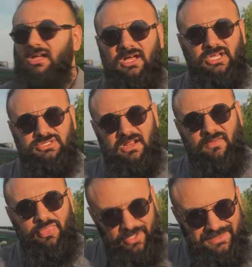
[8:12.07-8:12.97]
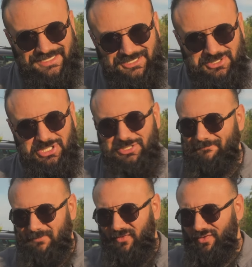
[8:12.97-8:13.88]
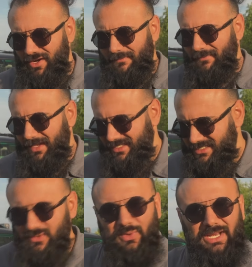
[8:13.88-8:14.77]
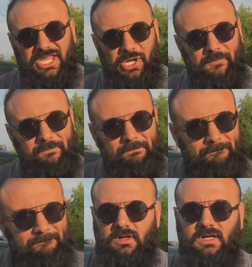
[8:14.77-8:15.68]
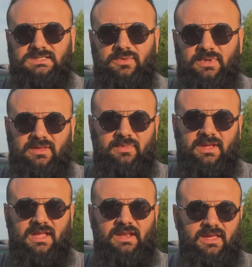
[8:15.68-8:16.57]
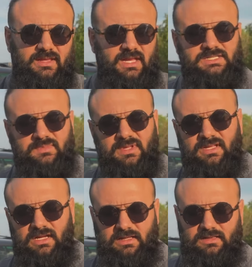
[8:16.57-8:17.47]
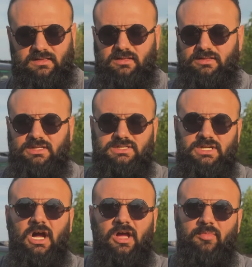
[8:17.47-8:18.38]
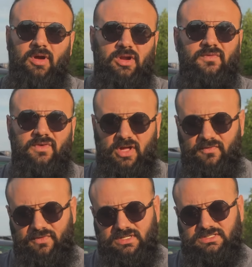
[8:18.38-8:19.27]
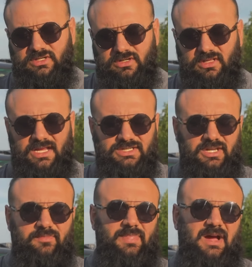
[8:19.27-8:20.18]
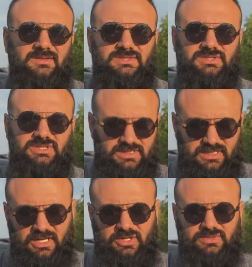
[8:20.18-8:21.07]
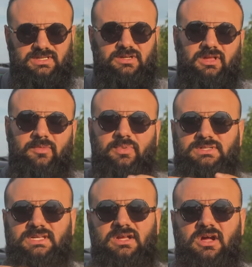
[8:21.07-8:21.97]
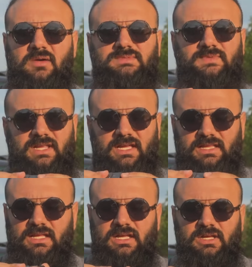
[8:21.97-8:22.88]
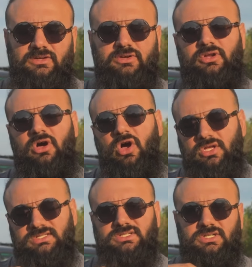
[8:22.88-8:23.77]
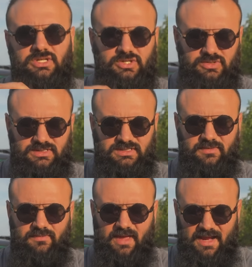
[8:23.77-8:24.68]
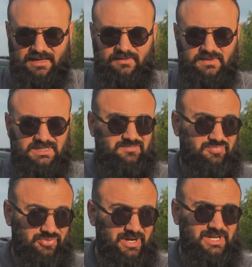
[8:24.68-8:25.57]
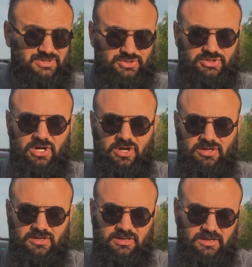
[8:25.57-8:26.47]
I should have thought this through before I make this video. Also, with the magnetic attachment that the DJI microphone offers, you are not actually bound to just like use the clippers that comes with it. You could also use the magnet, which is pretty strong,